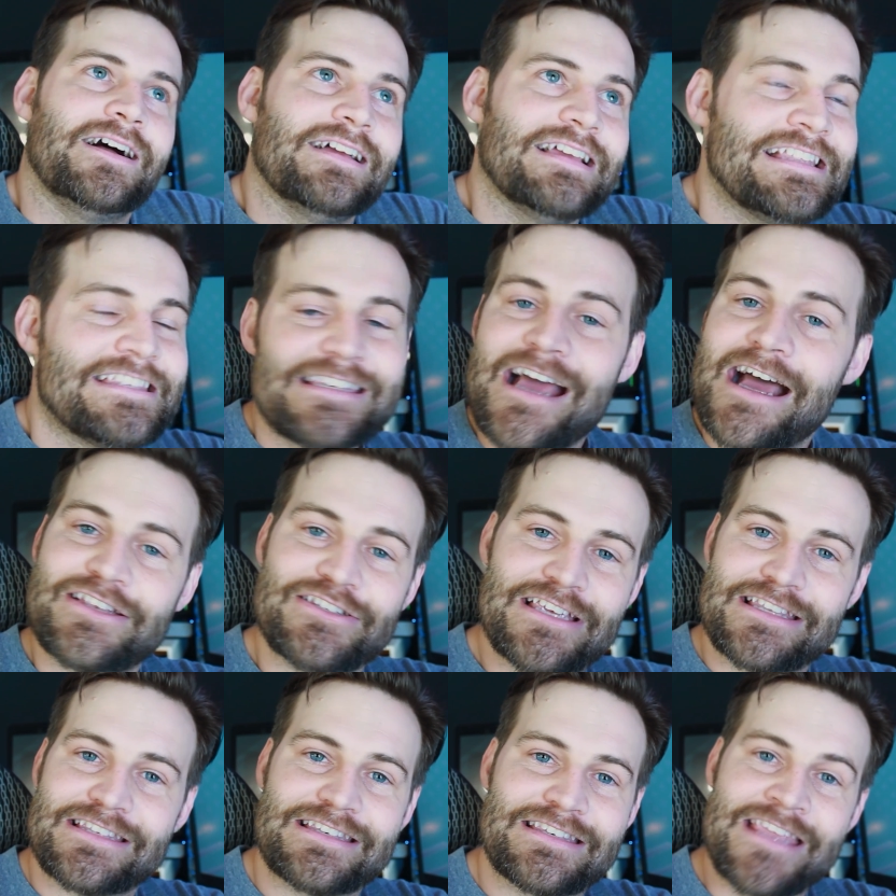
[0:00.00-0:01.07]
It's not
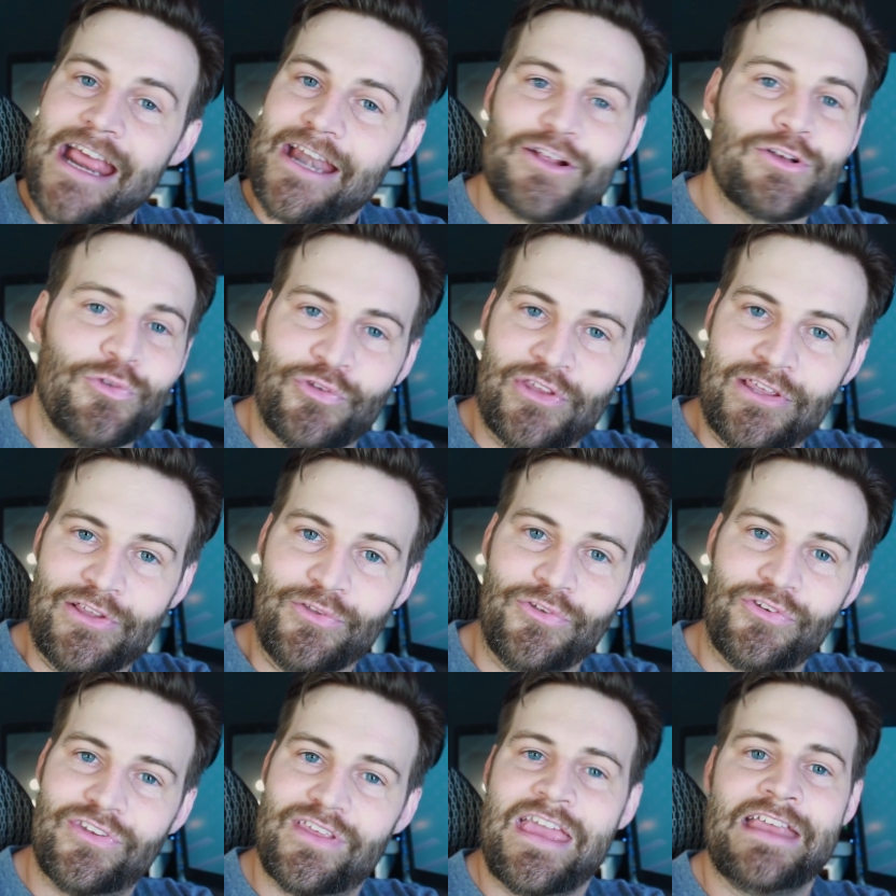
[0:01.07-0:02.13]
just technical
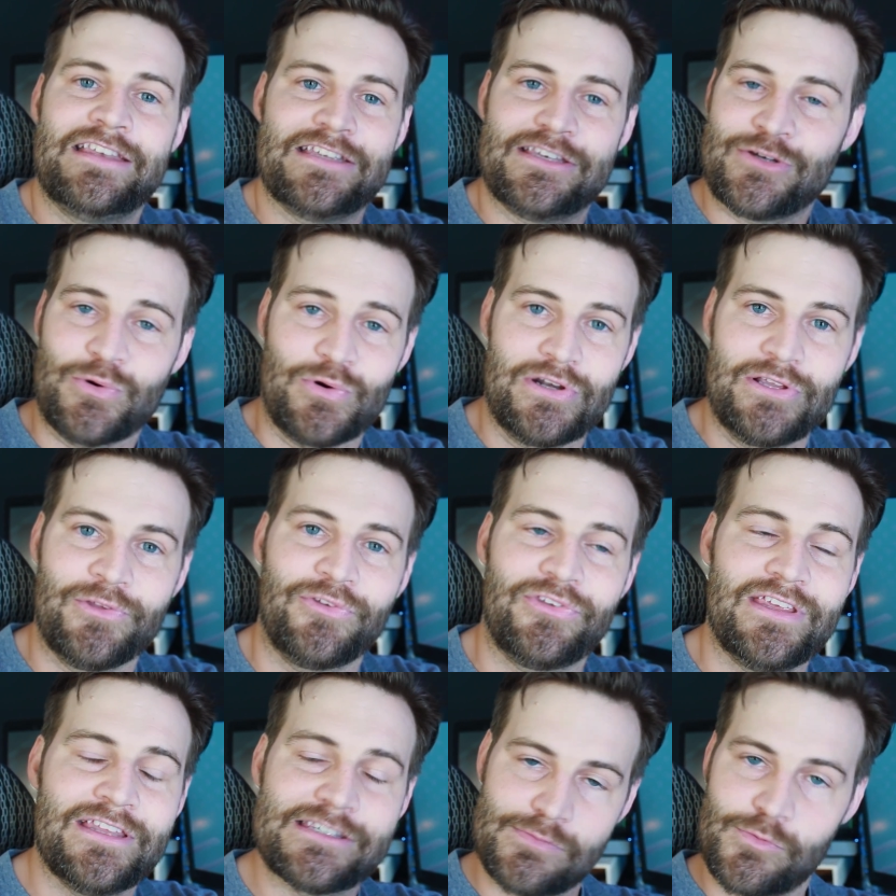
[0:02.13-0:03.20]
skills and tutorials.
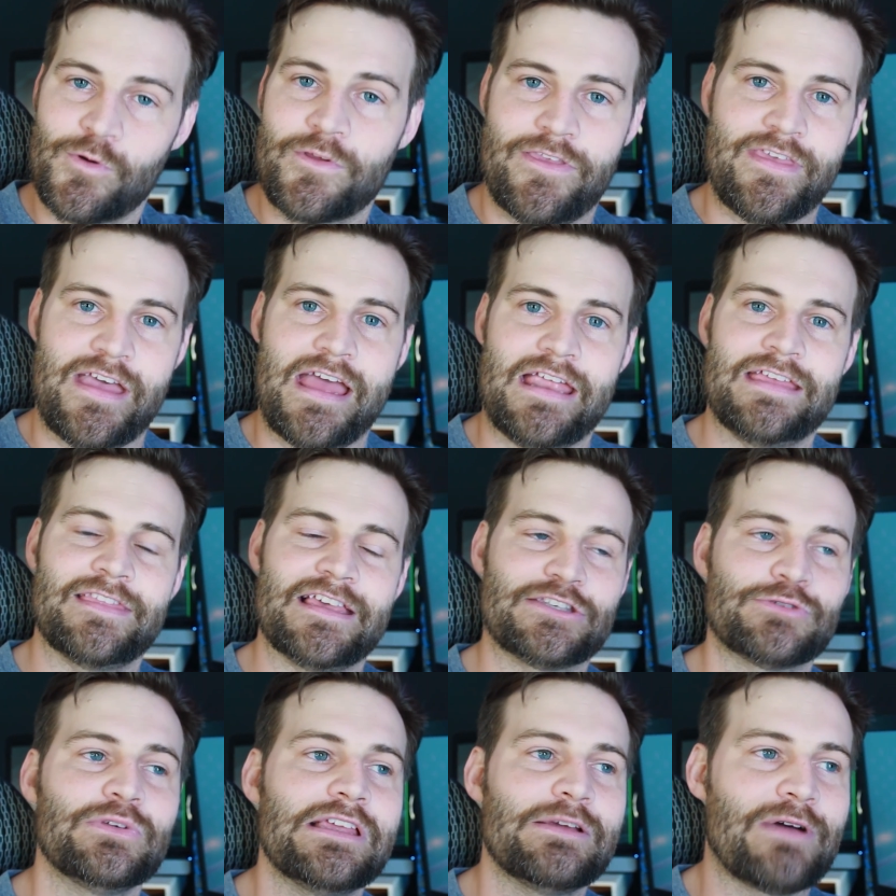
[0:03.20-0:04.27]
It's more than that. And
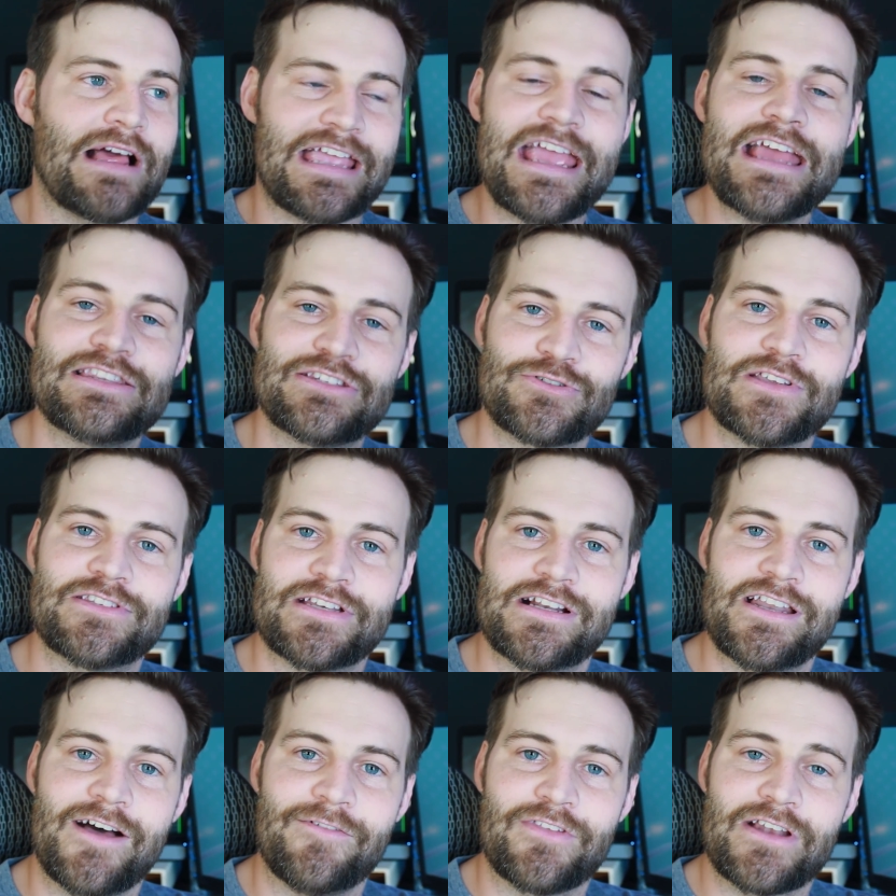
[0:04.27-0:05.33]
that's really, I can't stress it
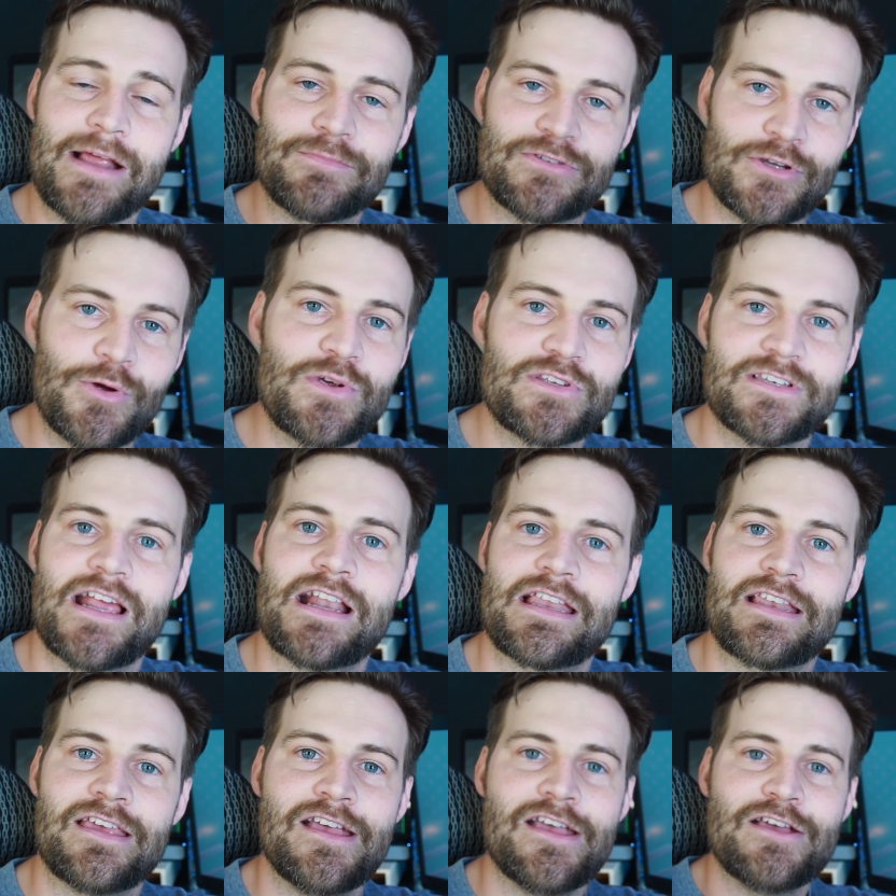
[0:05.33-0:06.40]
enough that I'm so
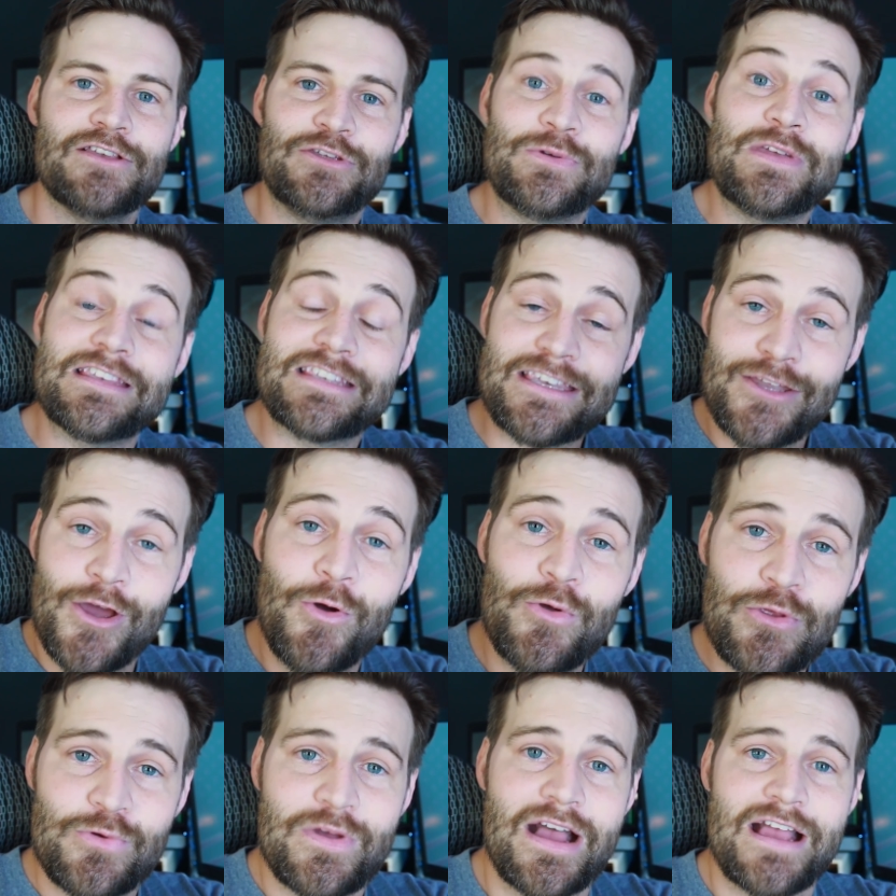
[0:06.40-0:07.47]
excited to get to know
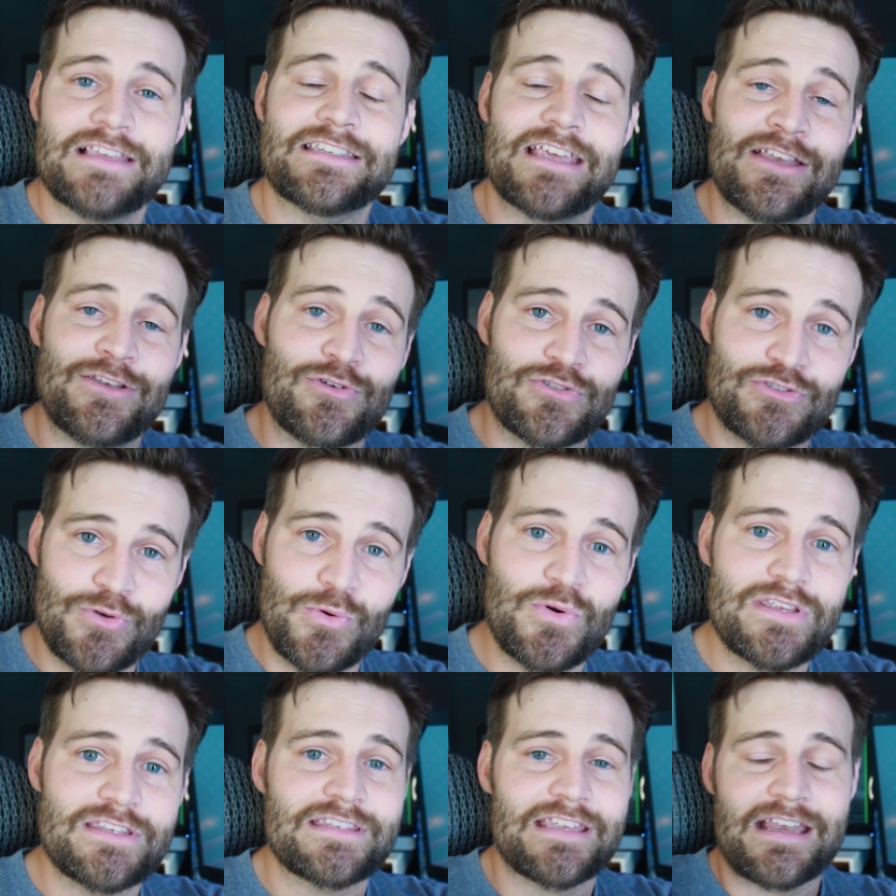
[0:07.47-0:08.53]
you guys and your
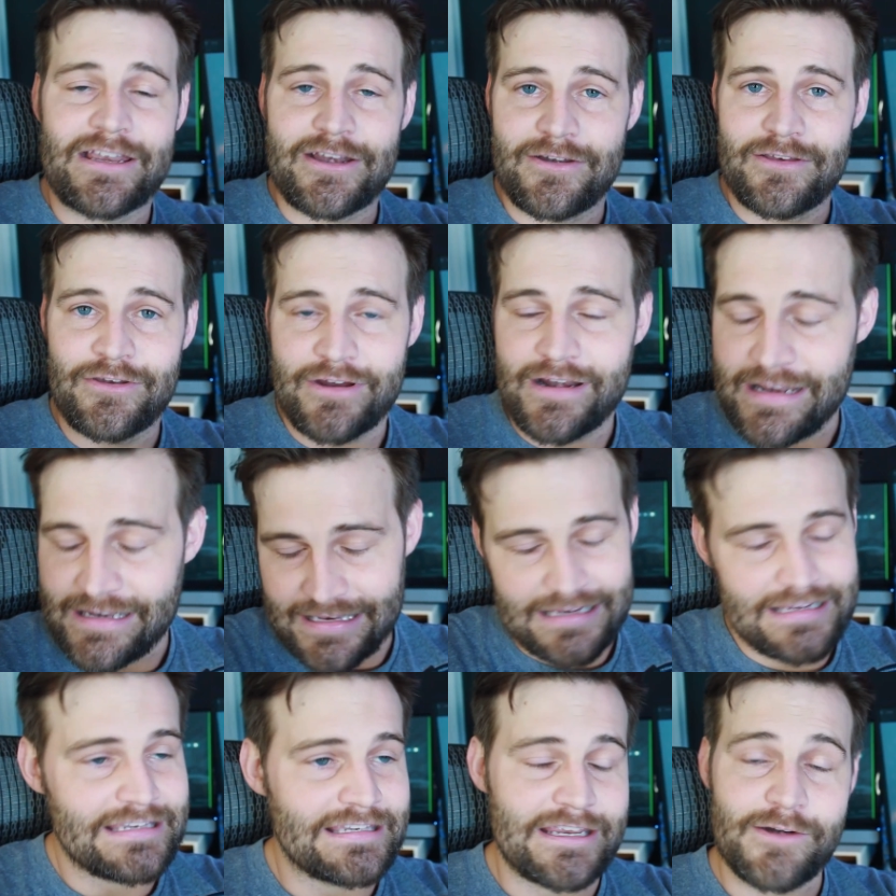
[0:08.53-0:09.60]
stories. And here you're going to
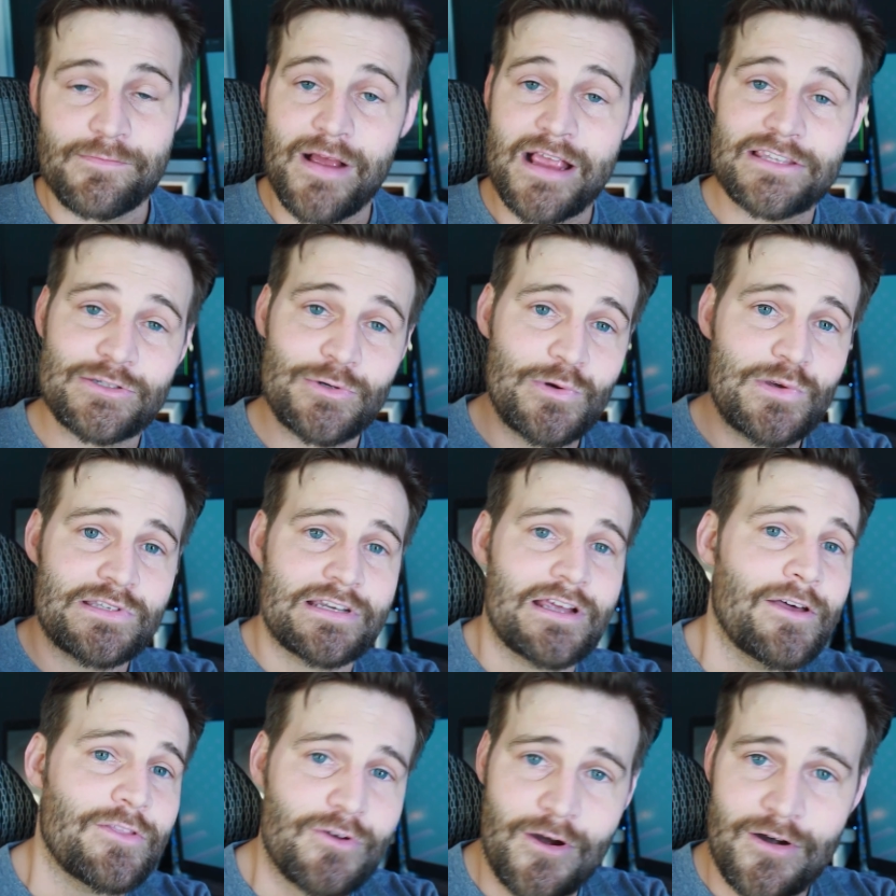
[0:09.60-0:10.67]
get to hear my stories and
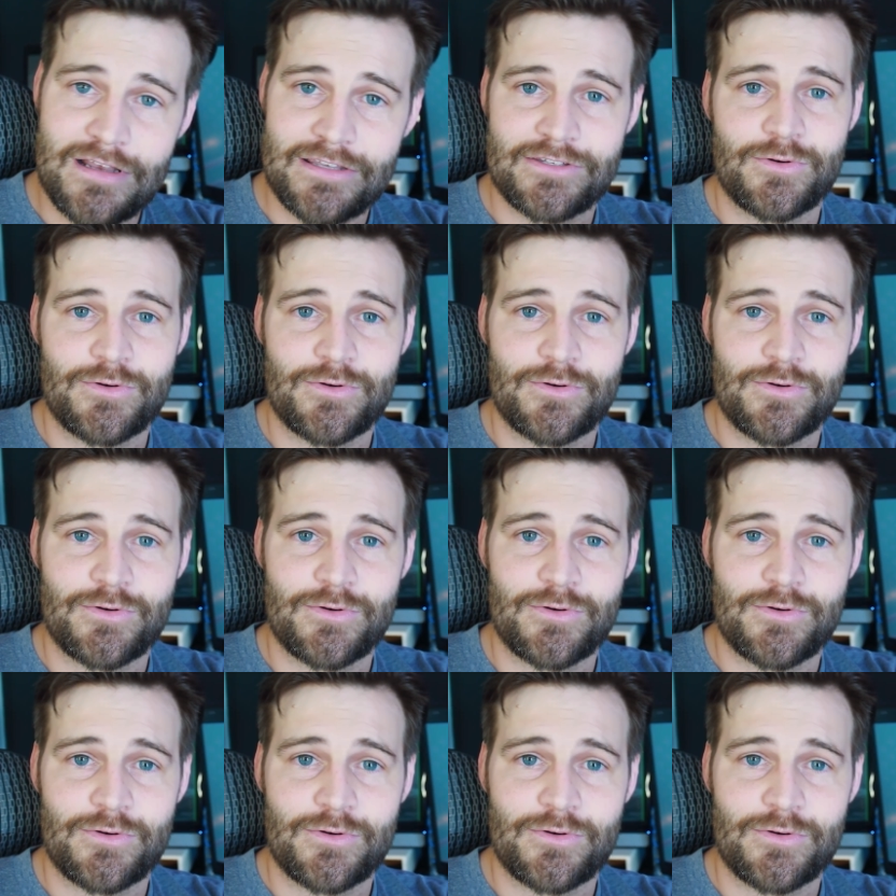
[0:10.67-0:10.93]
other artists'